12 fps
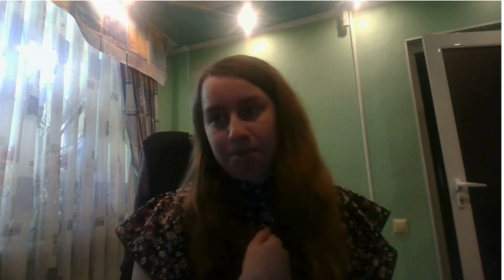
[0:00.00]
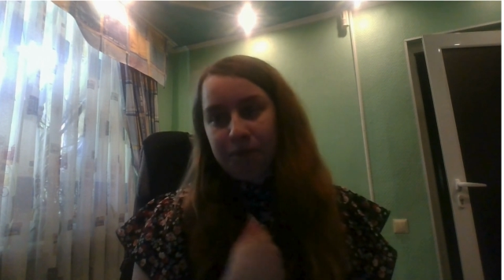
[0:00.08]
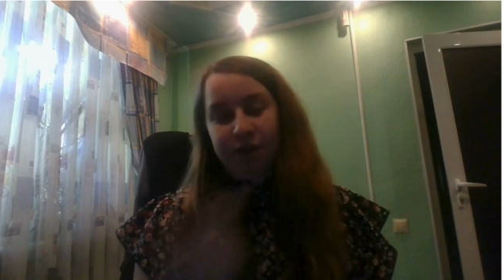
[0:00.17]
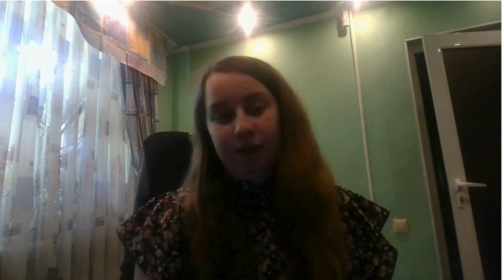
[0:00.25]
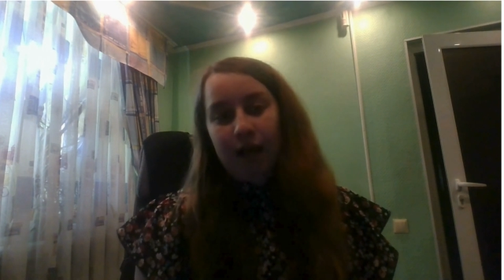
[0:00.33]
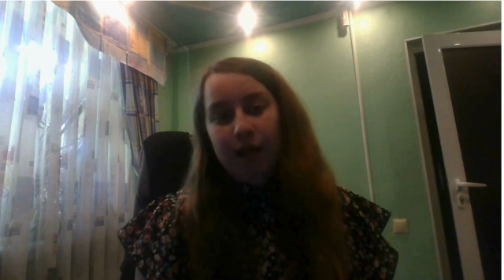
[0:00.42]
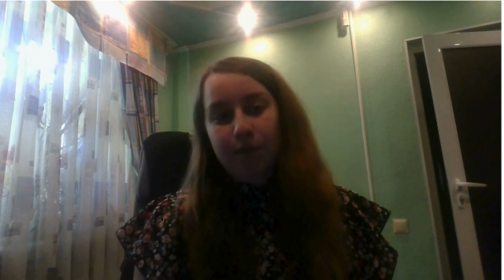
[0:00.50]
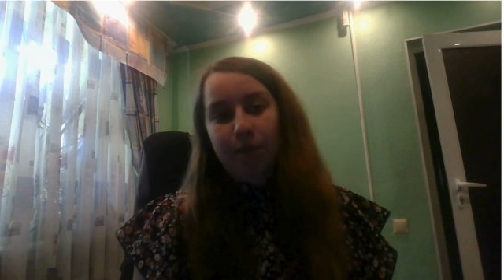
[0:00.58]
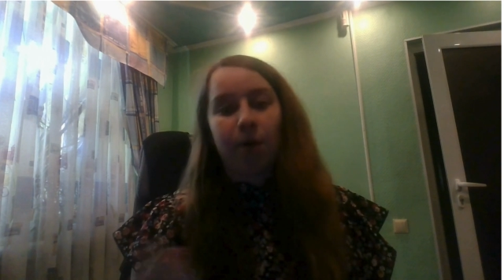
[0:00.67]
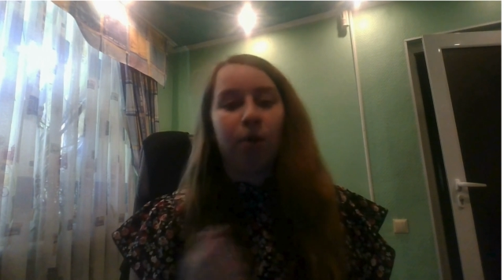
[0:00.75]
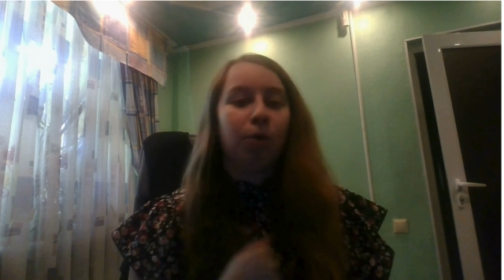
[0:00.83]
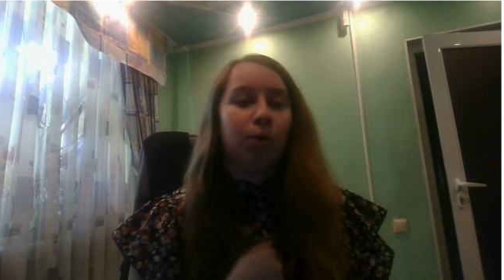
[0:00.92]

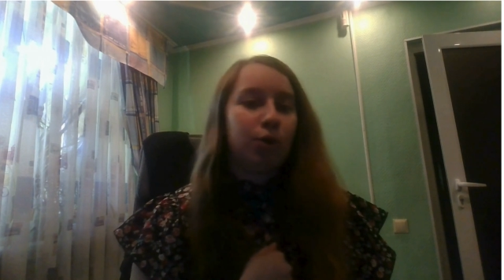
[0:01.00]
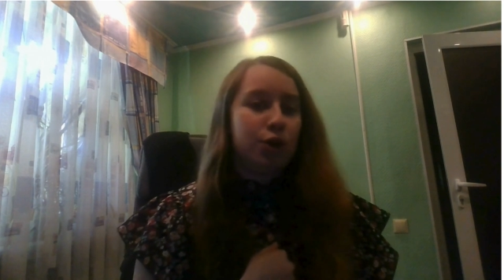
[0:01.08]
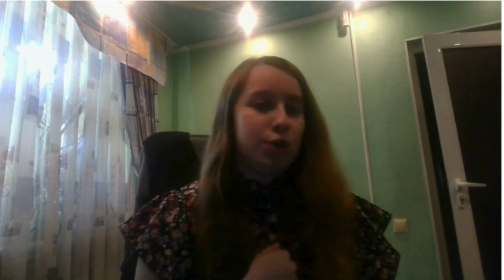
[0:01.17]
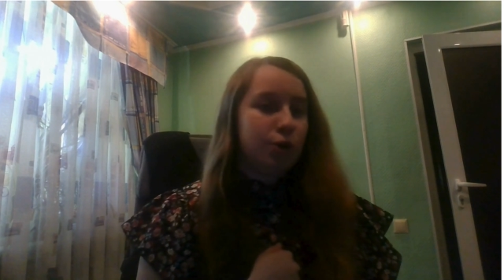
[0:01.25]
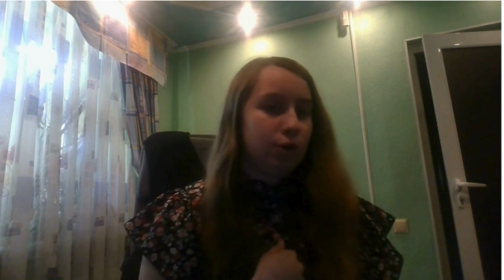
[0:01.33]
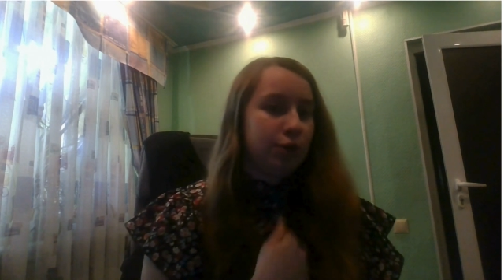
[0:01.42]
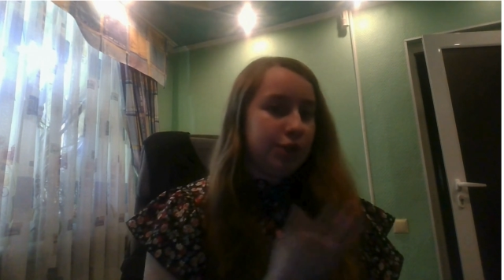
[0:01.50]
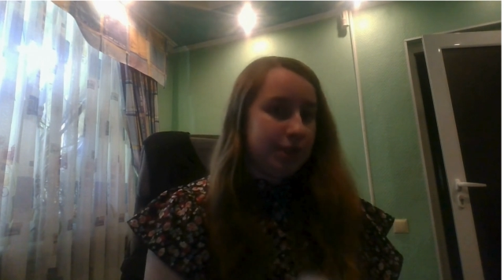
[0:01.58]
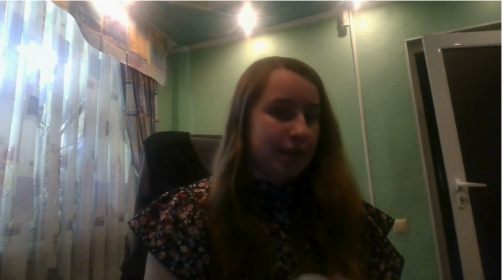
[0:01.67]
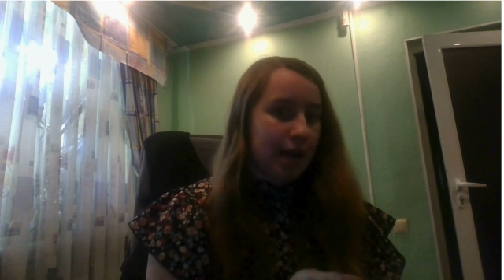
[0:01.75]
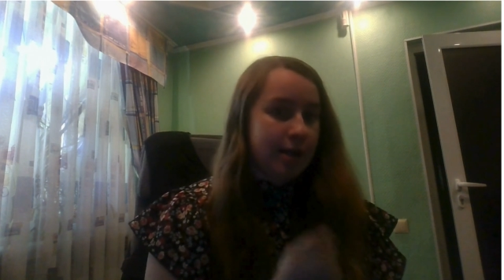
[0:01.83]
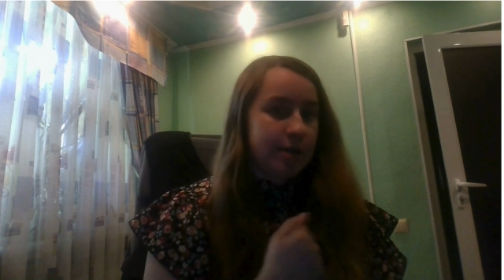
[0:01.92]
developer or your
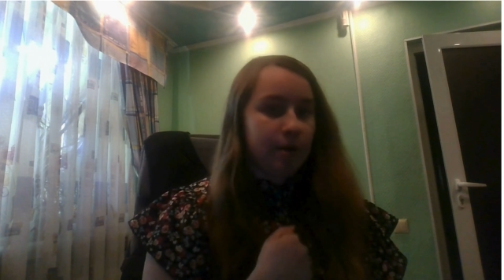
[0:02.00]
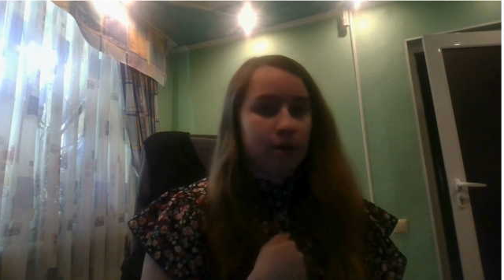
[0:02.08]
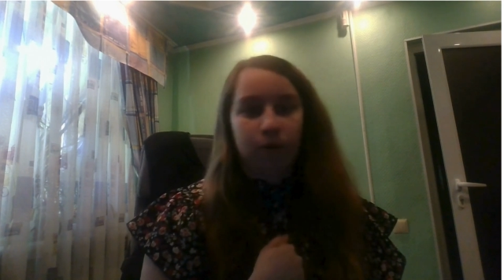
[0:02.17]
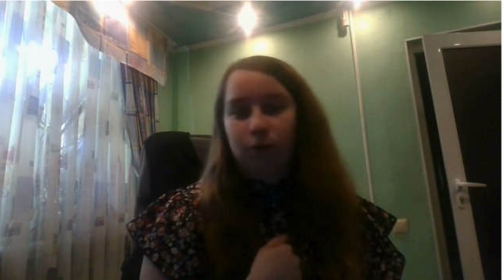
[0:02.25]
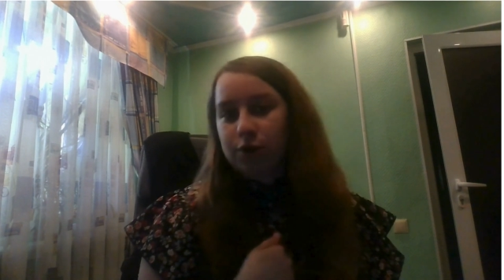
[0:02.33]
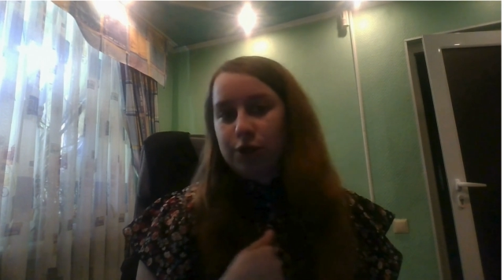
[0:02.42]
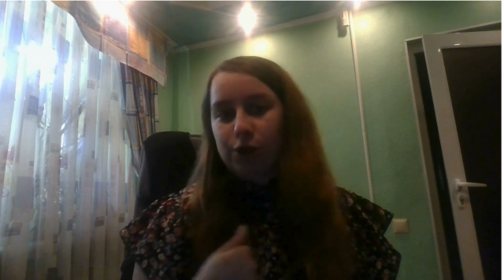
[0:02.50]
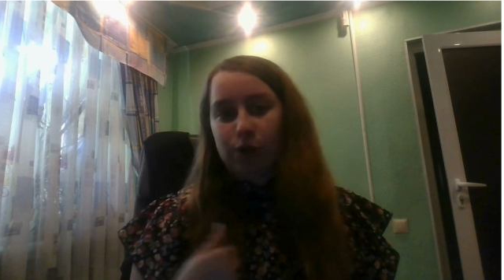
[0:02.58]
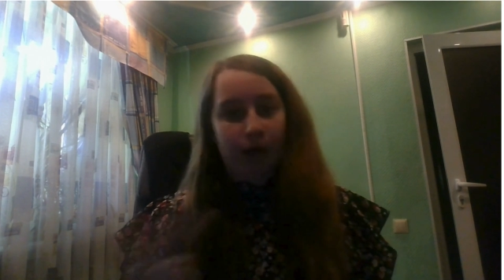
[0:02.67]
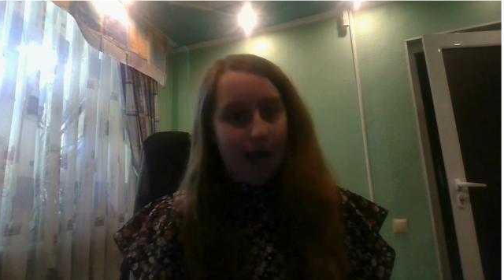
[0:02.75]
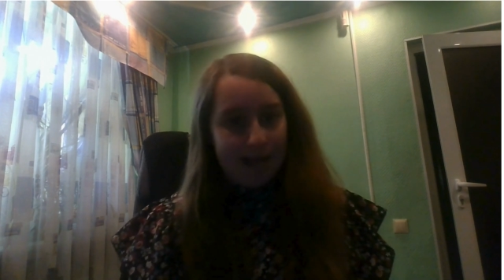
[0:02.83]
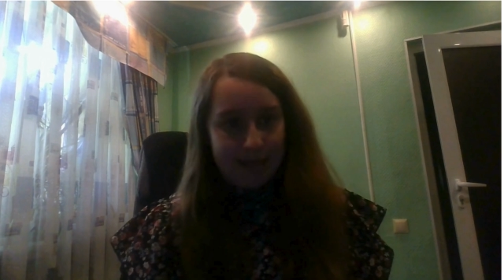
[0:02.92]
designer or
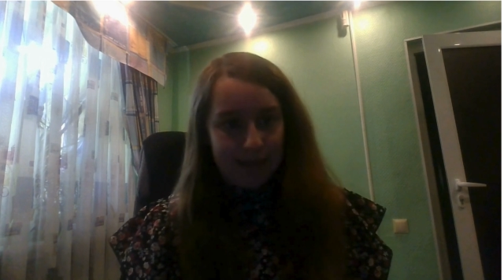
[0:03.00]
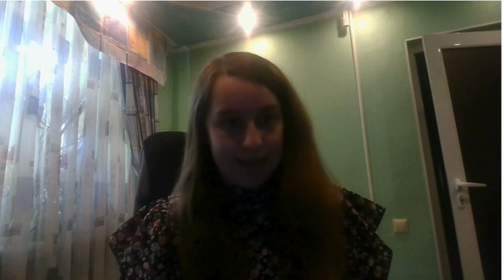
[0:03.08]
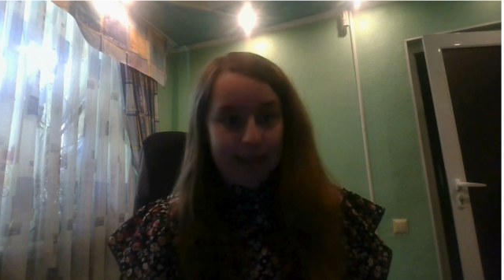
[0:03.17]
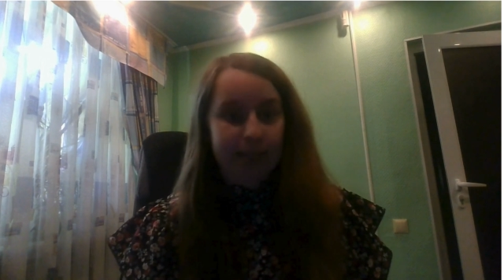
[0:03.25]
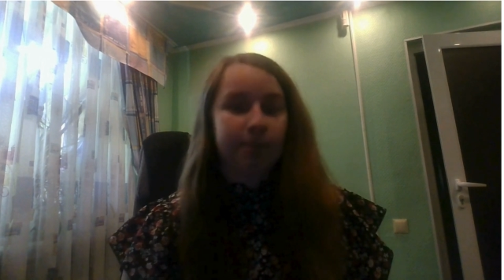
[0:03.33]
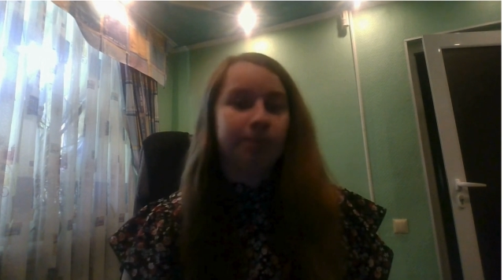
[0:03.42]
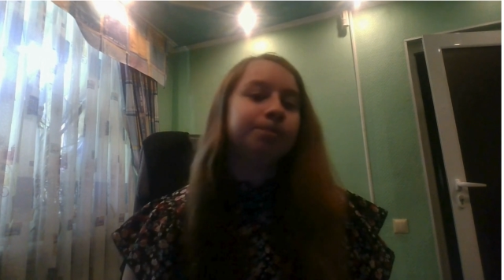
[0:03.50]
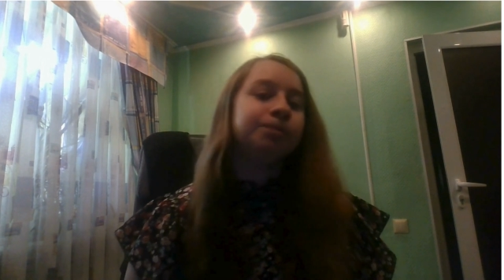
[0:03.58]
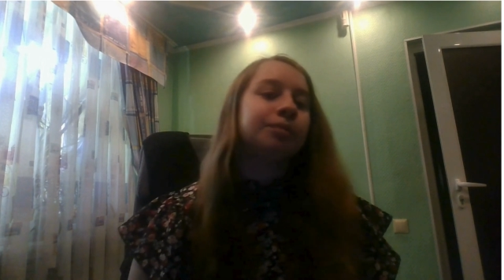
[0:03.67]
your analyst.